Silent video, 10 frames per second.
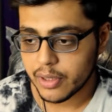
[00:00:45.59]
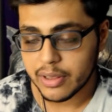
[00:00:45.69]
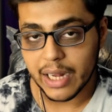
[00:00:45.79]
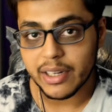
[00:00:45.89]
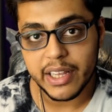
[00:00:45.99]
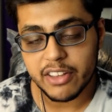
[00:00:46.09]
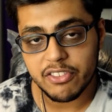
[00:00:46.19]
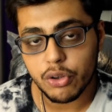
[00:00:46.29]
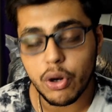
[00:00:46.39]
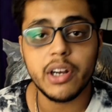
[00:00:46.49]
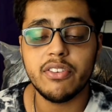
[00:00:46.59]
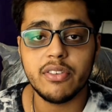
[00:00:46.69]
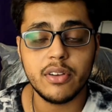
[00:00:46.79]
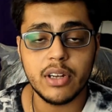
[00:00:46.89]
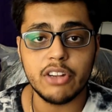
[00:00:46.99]
that it's not
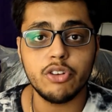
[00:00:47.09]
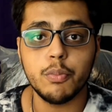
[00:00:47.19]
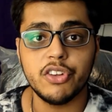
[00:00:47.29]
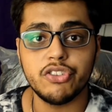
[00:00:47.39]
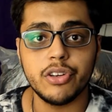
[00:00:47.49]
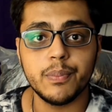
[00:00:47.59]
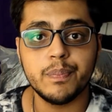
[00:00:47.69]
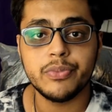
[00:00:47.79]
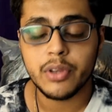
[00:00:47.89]
his natural position.